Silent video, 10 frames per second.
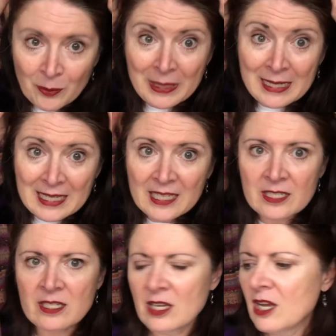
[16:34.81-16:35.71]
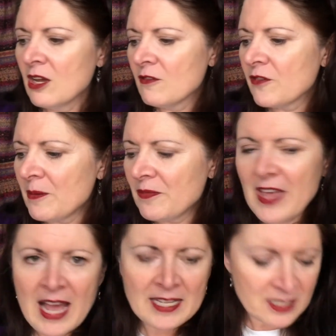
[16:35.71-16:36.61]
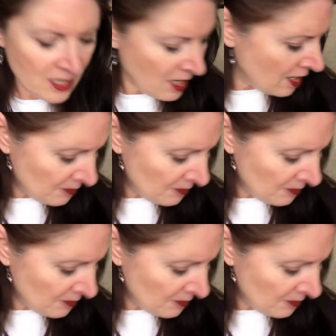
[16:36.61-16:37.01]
It'll be a kit from that.